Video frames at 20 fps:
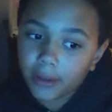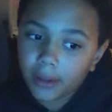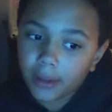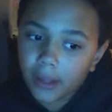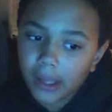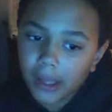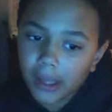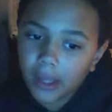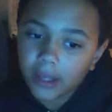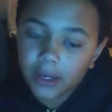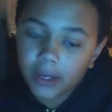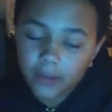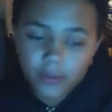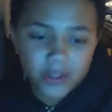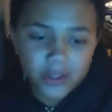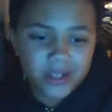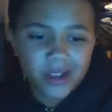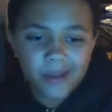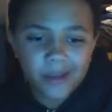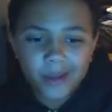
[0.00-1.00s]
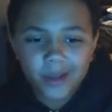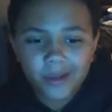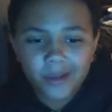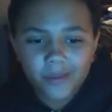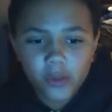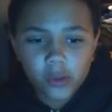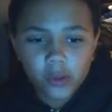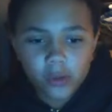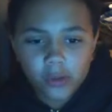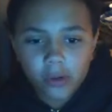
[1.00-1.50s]
and every time I leave
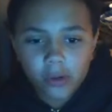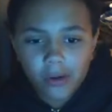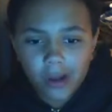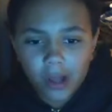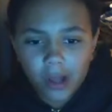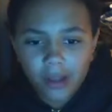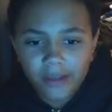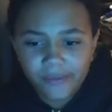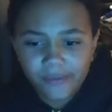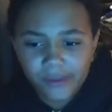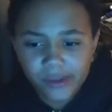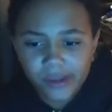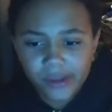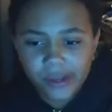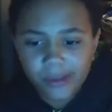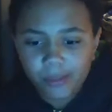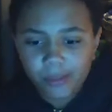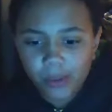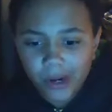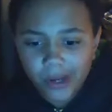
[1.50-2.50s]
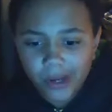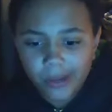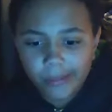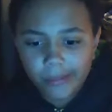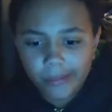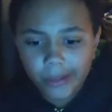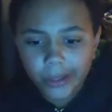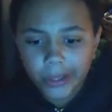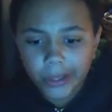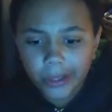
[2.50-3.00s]
Golden Corral, I feel like
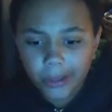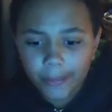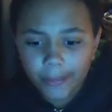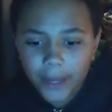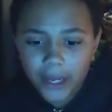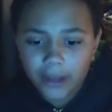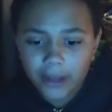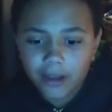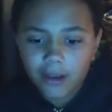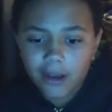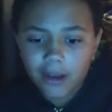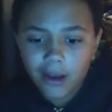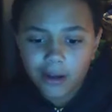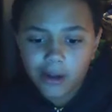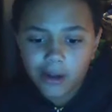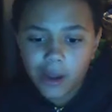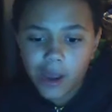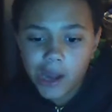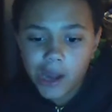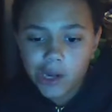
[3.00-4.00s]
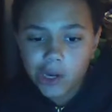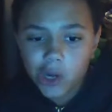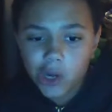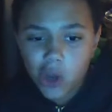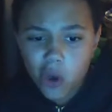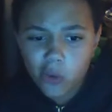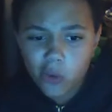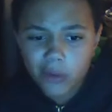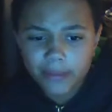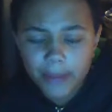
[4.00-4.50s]
bringing a bag of cotton candy to
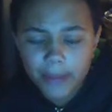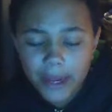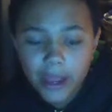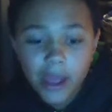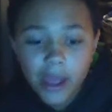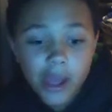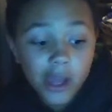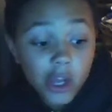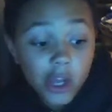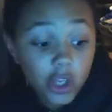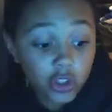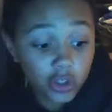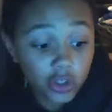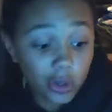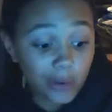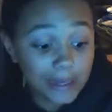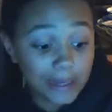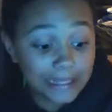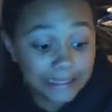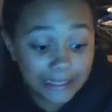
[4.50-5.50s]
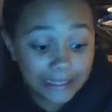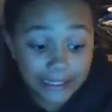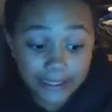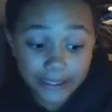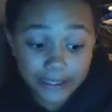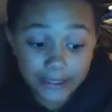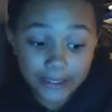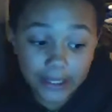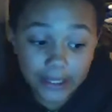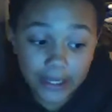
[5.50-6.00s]
go with me. So I
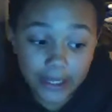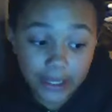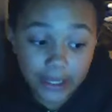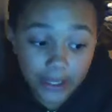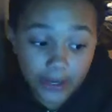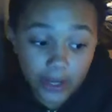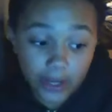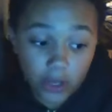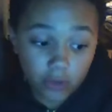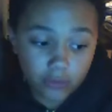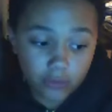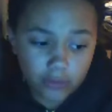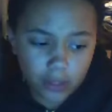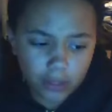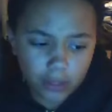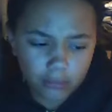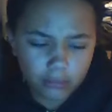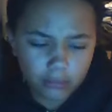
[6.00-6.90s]
did, and I was like,